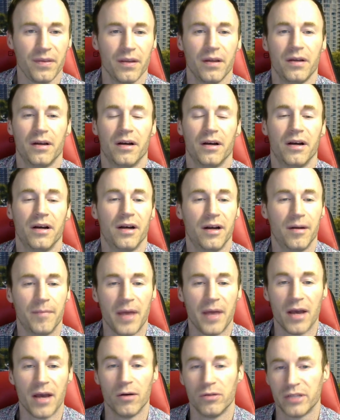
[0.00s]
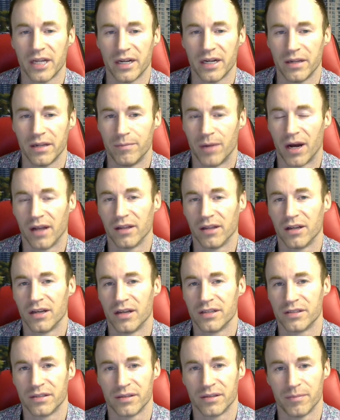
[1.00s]
Outdated
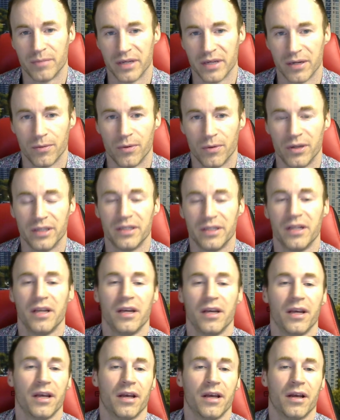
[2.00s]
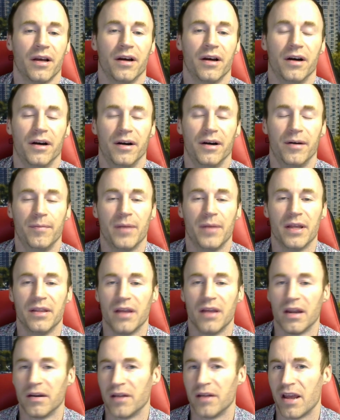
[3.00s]
bylaws is a big one.
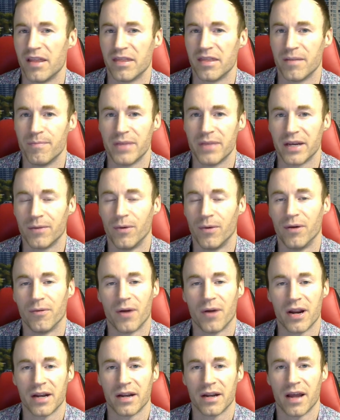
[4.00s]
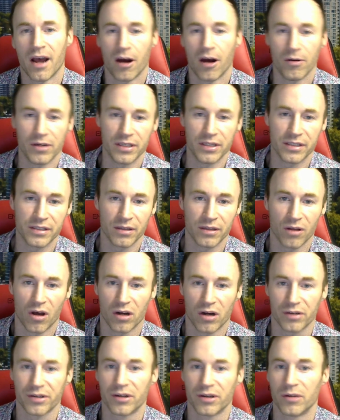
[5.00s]
And the big one right now is
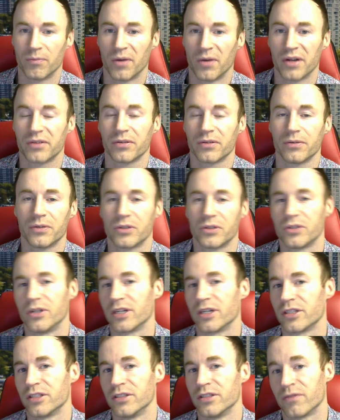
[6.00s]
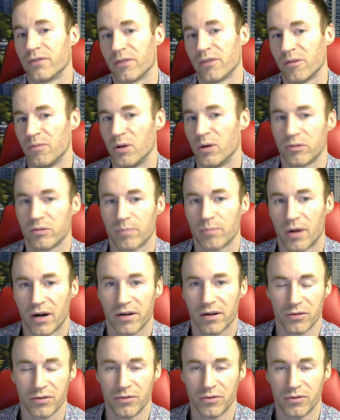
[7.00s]
long-term rental restrictions, for the most part, do